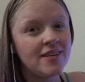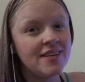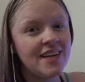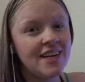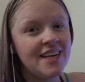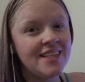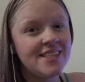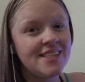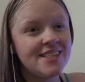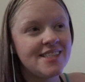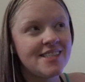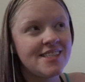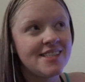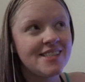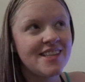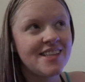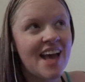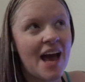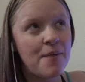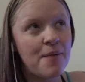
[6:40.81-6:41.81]
It's
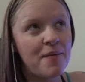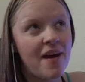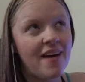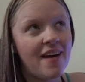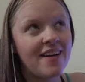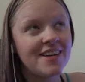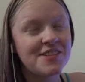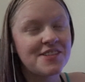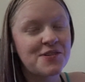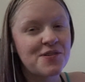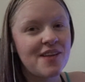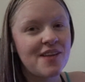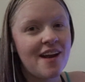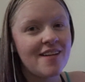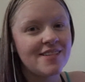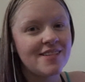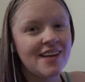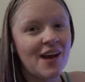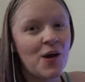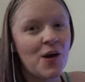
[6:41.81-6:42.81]
Antibiotics are there
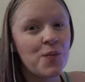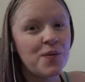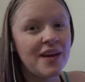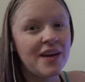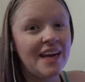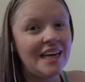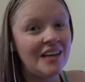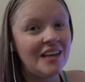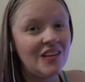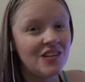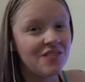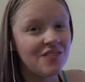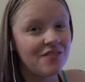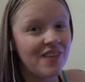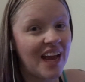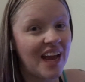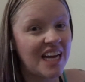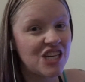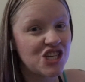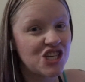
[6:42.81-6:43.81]
to help kill
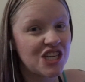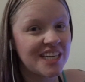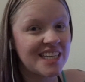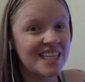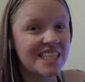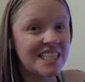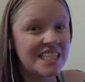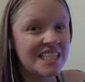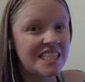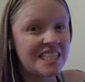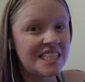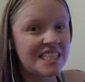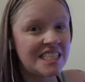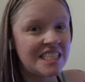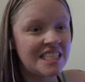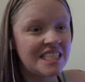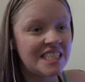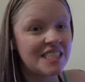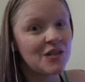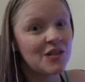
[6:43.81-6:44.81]
infection.
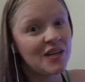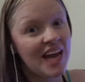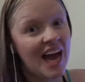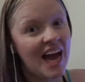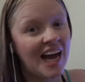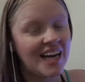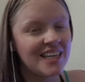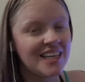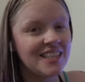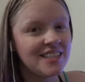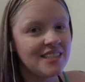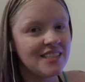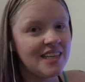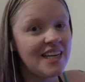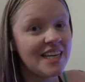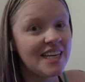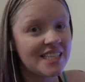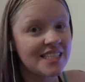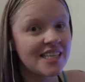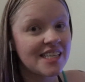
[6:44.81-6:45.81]
So yeah,
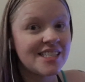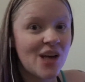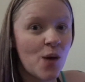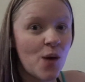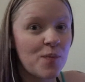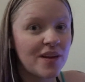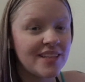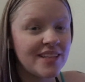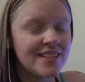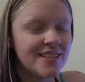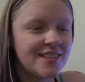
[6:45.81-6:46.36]
it is helping.